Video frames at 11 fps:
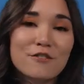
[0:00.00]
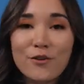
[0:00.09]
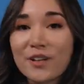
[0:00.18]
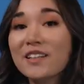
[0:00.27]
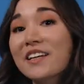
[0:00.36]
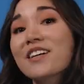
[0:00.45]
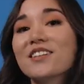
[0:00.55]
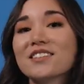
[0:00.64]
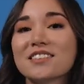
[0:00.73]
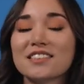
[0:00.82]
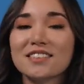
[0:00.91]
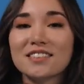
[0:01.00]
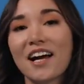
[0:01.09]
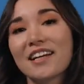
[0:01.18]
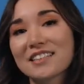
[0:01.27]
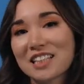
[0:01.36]
For years,
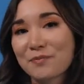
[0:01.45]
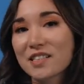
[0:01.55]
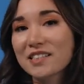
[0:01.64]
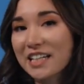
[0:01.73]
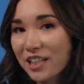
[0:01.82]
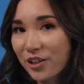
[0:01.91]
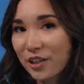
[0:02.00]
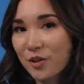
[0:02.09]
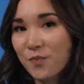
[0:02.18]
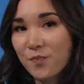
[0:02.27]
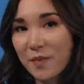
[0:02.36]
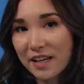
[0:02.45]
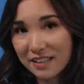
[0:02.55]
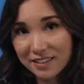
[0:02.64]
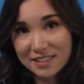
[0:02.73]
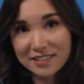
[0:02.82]
scientists have been tinkering with
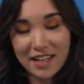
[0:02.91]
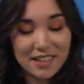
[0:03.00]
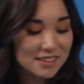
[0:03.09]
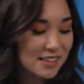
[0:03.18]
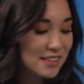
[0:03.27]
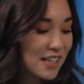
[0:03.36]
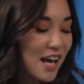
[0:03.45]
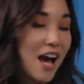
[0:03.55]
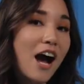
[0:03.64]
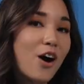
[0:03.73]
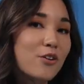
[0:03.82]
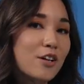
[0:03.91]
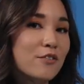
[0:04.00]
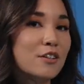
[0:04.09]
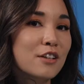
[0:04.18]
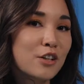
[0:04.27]
making these cases out
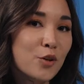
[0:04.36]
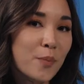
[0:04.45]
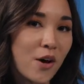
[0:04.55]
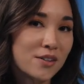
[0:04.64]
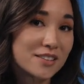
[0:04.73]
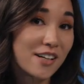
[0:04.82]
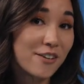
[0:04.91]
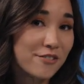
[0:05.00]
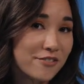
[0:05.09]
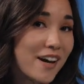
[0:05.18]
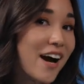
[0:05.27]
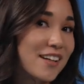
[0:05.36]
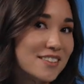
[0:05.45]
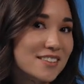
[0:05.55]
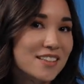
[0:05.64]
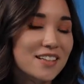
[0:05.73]
of little balls of
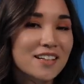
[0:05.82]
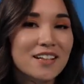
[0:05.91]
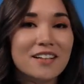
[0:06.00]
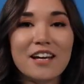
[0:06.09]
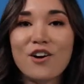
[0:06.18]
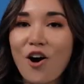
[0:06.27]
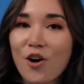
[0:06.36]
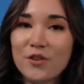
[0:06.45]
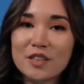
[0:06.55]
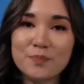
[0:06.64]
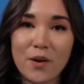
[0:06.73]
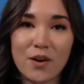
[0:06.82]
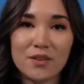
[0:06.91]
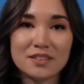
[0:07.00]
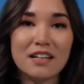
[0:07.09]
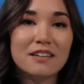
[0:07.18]
fat. They called these
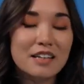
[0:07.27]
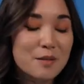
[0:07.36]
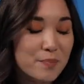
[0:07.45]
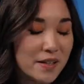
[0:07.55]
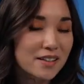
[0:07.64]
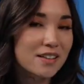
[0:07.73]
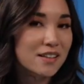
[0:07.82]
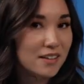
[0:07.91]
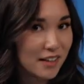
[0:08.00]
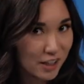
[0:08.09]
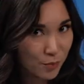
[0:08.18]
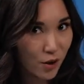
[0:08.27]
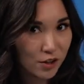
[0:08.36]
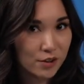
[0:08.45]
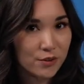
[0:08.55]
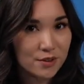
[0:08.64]
balls lipid
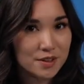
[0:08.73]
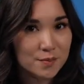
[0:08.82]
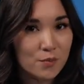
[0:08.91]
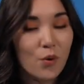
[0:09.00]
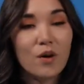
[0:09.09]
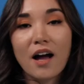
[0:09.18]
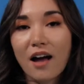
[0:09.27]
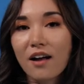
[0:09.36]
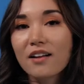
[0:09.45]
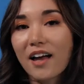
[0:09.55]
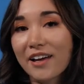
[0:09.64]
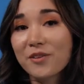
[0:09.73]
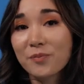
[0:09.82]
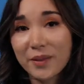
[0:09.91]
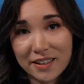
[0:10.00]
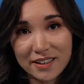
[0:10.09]
nanoparticles, or
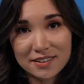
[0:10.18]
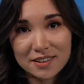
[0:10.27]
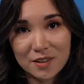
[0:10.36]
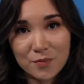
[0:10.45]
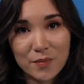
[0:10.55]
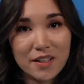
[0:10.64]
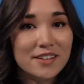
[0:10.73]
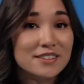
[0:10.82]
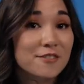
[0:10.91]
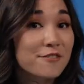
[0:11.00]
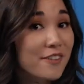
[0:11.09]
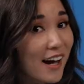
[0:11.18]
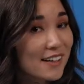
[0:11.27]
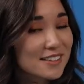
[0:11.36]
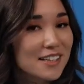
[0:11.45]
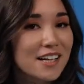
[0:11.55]
LNPs, because
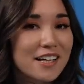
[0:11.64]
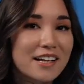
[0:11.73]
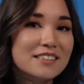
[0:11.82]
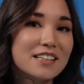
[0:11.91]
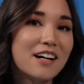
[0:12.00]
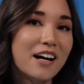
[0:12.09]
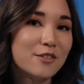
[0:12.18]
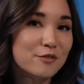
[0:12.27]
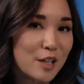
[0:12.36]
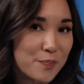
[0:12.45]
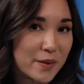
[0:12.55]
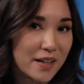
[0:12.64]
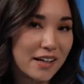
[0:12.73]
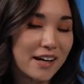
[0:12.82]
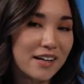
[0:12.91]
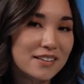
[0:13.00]
fat is a kind of
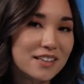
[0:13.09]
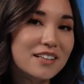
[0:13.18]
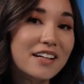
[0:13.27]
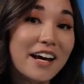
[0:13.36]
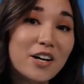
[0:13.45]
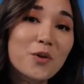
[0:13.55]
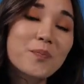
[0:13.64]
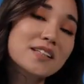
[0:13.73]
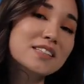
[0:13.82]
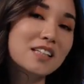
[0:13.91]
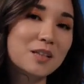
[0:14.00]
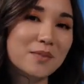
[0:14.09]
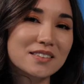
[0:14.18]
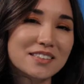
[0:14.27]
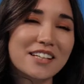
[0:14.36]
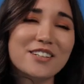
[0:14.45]
lipid and nano basically
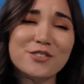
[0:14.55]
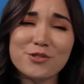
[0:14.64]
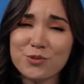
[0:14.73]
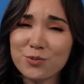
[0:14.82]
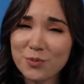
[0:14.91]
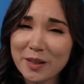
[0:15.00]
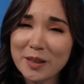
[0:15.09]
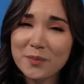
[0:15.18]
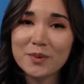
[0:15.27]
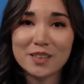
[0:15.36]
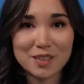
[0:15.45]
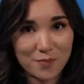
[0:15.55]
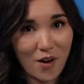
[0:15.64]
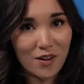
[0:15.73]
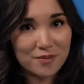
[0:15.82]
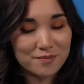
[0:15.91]
means extremely
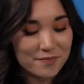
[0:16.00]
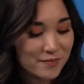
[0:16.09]
small.